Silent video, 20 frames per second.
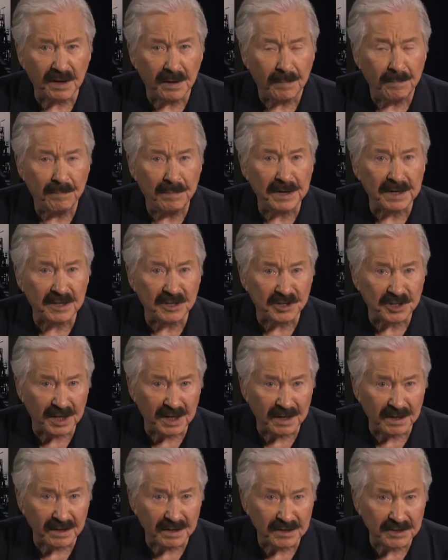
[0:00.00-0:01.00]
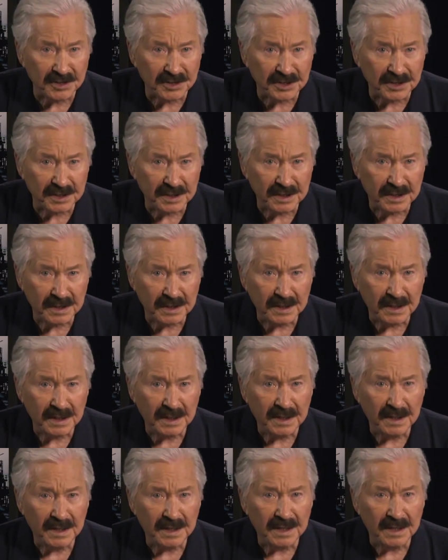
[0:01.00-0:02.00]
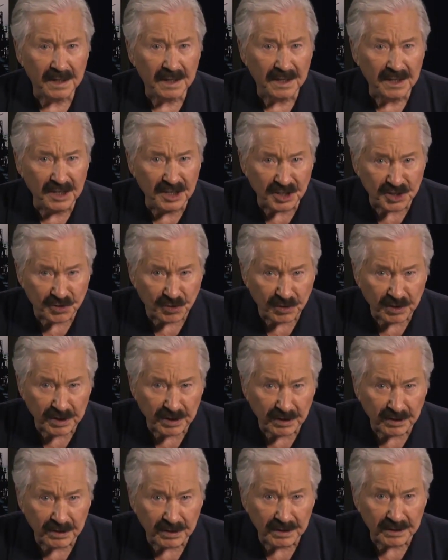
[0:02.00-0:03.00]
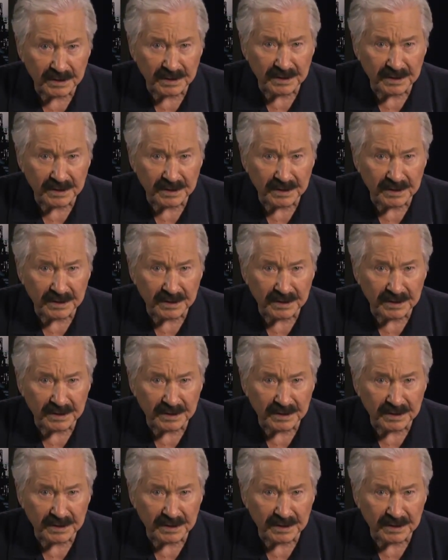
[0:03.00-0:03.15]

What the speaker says: a big challenge: Israel.